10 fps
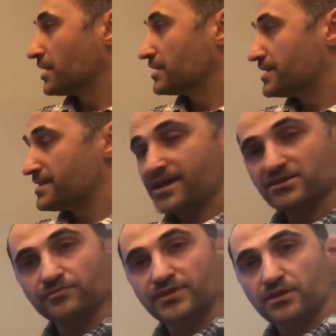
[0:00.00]
in the
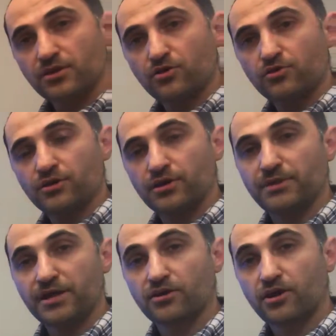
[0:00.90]
next video,
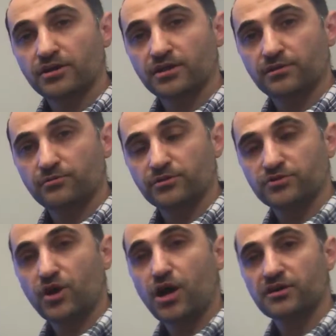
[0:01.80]
my colleague
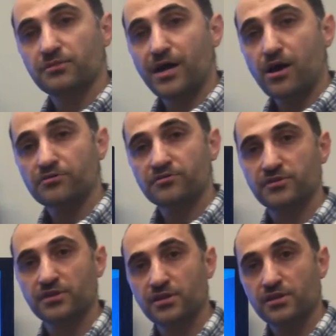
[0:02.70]
will talk
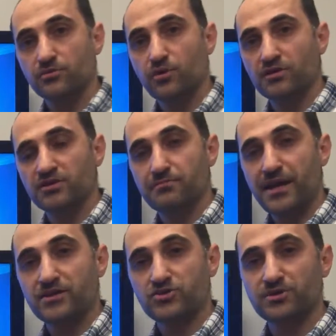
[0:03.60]
about the quality
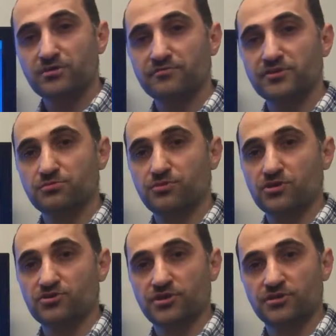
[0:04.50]
management of this
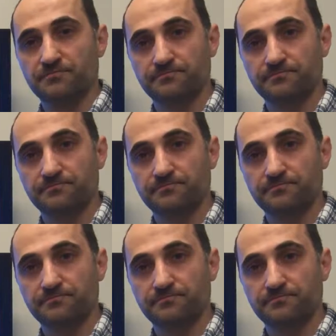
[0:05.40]
project.